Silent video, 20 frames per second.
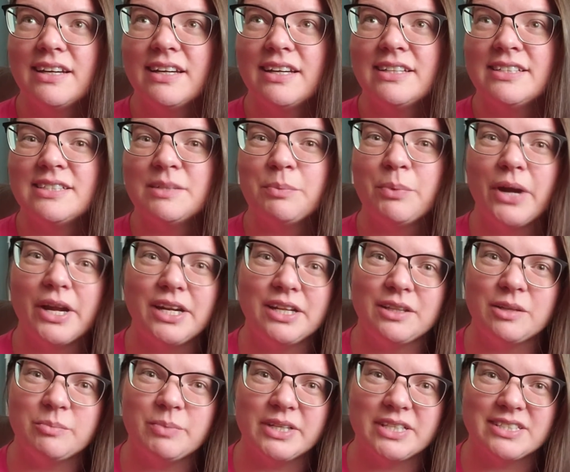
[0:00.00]
ended up riding
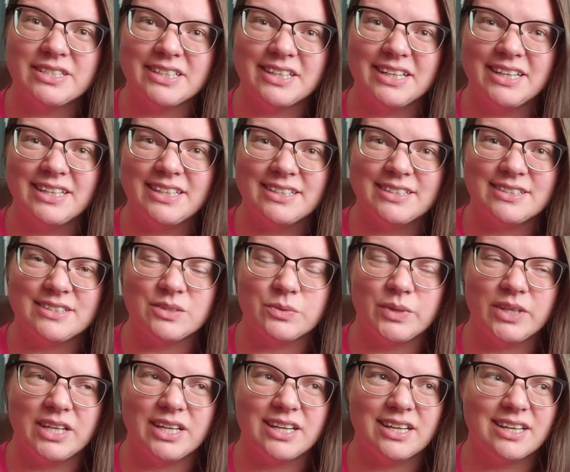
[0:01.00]
the bus again this
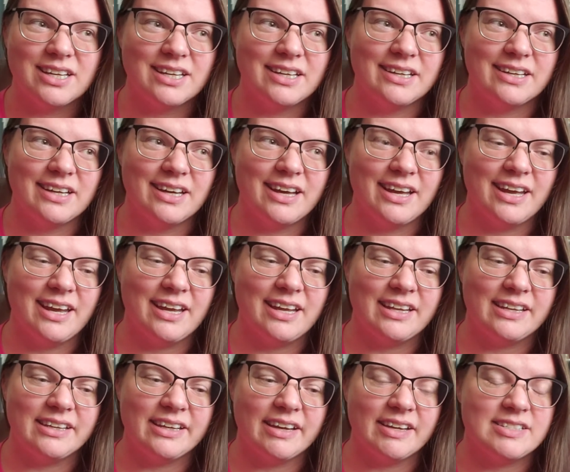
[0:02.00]
week
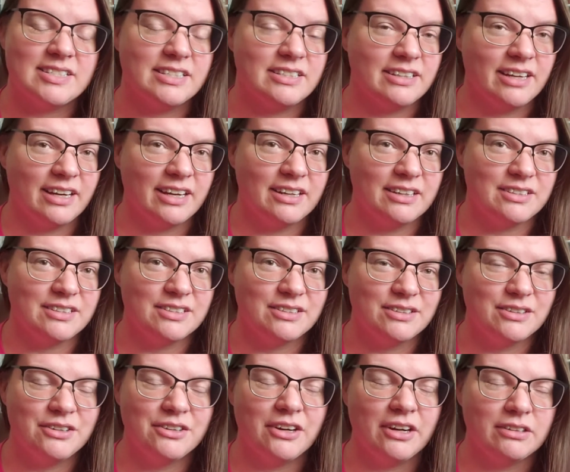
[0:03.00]
and I did not
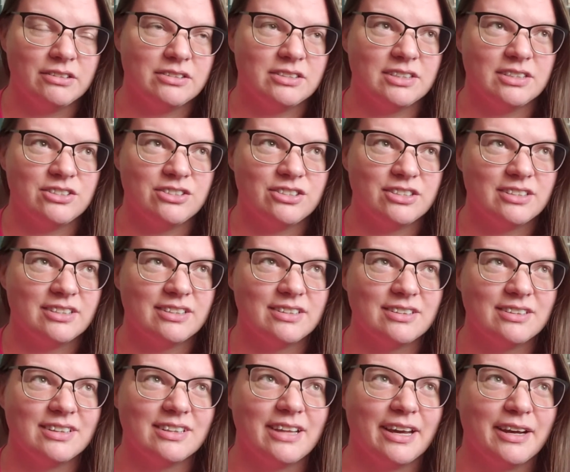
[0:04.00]
cross stitch
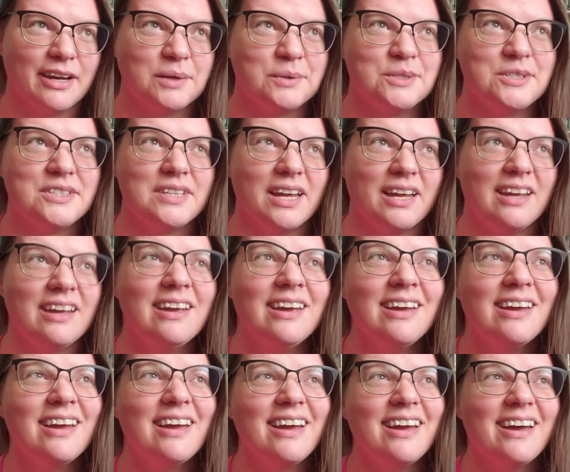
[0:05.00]
like I was saying,
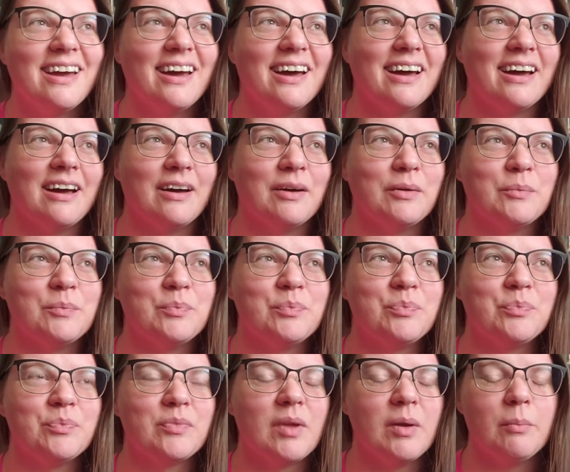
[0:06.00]
um,
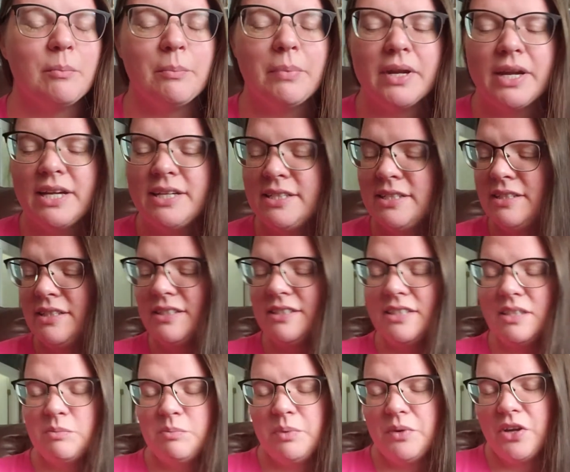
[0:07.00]
but I didn't end
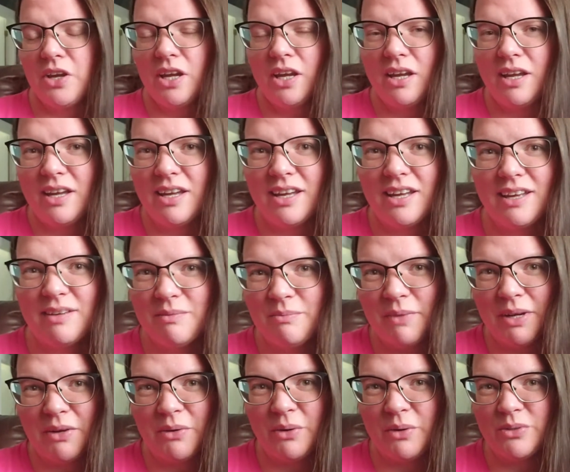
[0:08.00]
up bringing
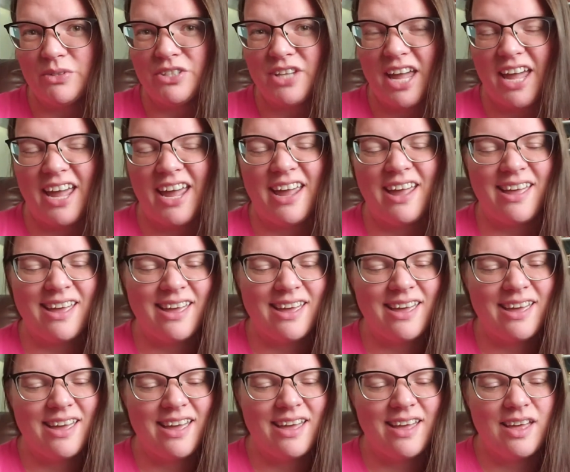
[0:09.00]
my crochet
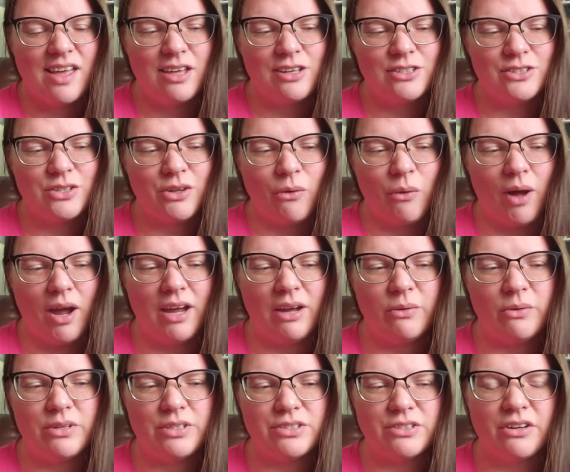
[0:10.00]
so I
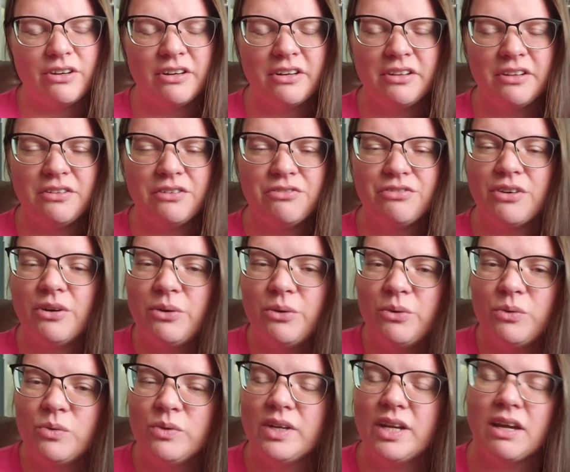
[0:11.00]
was on the
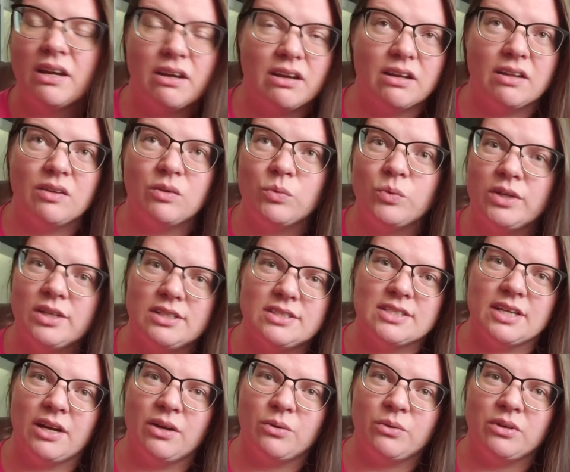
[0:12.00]
phone and went
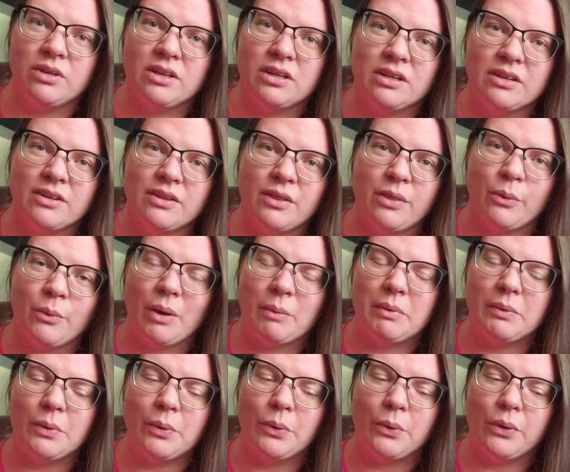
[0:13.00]
down the
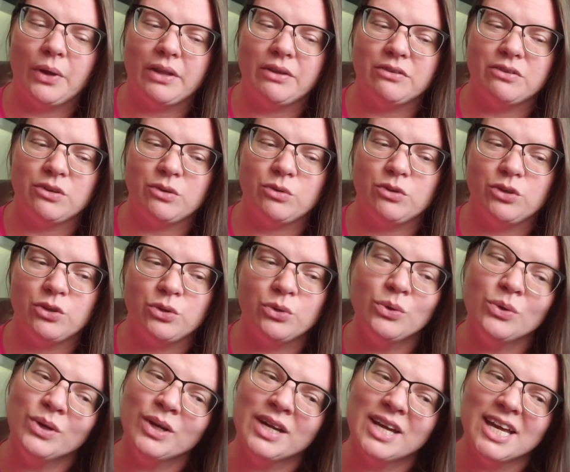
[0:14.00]
rabbit hole as you
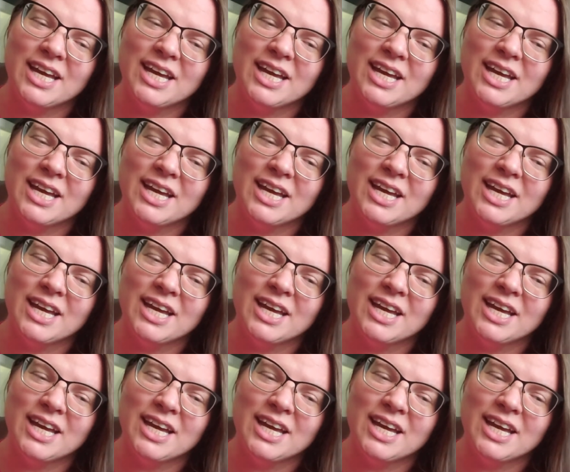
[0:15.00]
do